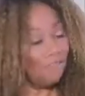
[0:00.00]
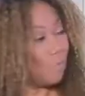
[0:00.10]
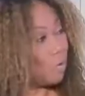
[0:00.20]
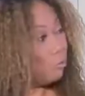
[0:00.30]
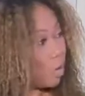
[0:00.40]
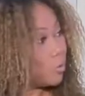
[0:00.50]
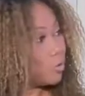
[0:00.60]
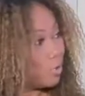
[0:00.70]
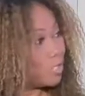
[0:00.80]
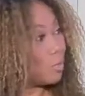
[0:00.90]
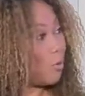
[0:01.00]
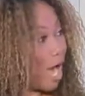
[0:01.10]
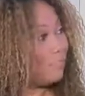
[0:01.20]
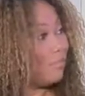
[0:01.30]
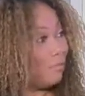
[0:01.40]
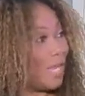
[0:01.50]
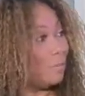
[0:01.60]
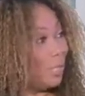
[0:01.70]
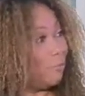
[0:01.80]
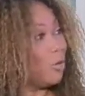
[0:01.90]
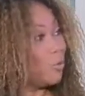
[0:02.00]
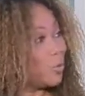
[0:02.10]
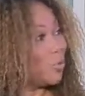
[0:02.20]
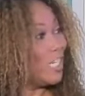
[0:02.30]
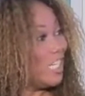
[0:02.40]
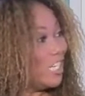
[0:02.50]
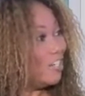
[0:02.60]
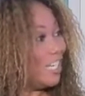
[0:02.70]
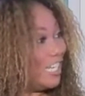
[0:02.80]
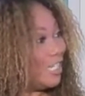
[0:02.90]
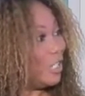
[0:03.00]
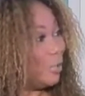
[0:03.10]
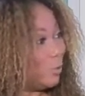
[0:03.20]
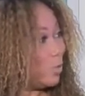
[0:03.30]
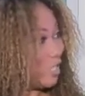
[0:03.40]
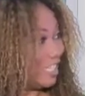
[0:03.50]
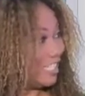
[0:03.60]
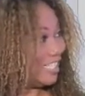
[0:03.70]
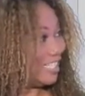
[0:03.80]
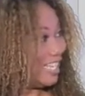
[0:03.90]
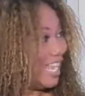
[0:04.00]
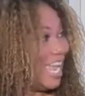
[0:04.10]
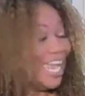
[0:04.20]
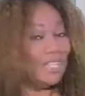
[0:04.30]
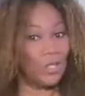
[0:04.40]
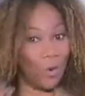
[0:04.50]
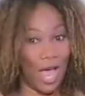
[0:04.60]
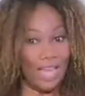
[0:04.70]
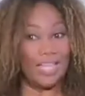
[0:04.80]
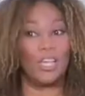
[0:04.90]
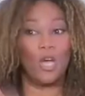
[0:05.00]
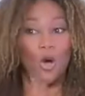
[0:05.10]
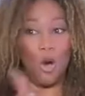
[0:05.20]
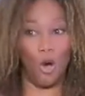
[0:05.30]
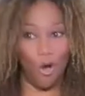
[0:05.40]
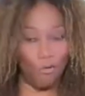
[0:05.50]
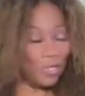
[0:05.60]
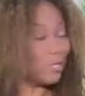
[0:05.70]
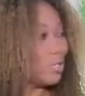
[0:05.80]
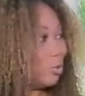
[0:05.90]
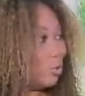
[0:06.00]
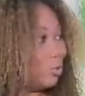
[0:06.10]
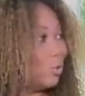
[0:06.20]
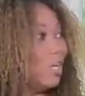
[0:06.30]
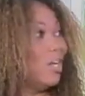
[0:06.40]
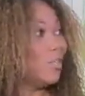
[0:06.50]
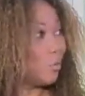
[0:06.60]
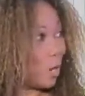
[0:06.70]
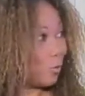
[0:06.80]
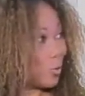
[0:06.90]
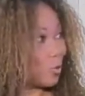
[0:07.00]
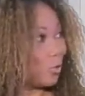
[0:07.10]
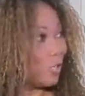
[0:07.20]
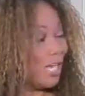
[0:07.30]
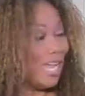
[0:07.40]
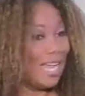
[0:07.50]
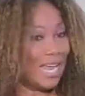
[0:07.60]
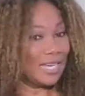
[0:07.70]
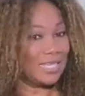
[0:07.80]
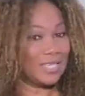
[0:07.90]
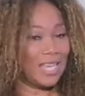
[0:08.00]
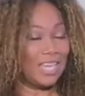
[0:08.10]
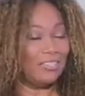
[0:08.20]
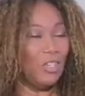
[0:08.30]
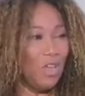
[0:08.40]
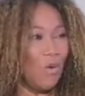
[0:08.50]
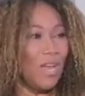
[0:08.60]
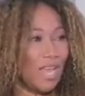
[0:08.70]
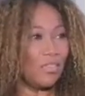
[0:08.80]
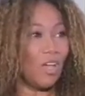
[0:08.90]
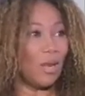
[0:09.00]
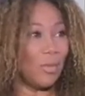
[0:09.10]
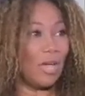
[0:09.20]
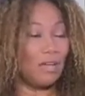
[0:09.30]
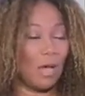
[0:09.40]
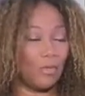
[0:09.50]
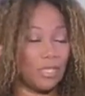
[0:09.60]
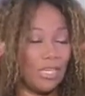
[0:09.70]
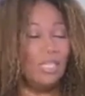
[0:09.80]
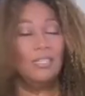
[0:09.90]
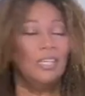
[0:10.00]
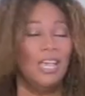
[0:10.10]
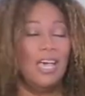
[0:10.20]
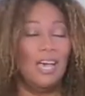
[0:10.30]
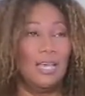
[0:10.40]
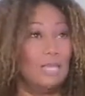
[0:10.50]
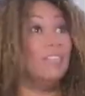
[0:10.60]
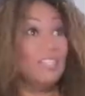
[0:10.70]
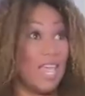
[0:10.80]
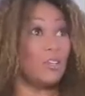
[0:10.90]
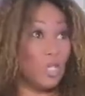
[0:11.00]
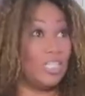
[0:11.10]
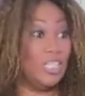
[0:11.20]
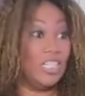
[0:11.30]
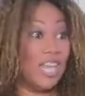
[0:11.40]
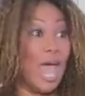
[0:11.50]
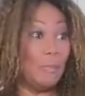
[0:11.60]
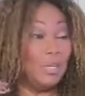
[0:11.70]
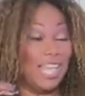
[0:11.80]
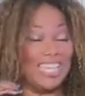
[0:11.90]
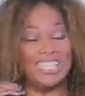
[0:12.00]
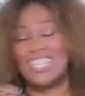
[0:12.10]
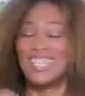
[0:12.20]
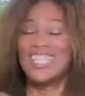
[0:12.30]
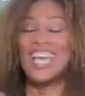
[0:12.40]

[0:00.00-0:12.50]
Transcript: I have my roaster. It's a private family roaster here in Houston. And so I can go over to the roaster and I can say, you know what I thought about? I was in the, and this actually did happen like this.